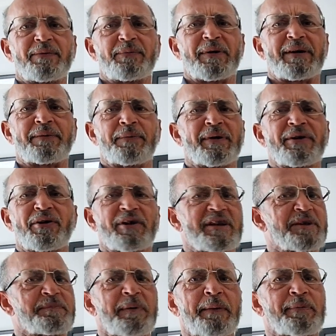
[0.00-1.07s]
we're not
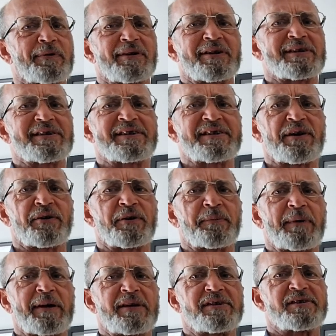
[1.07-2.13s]
these people that can sit on the
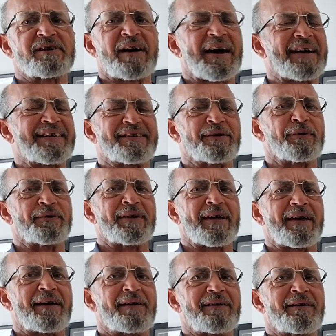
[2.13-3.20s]
beach. Hate doing that.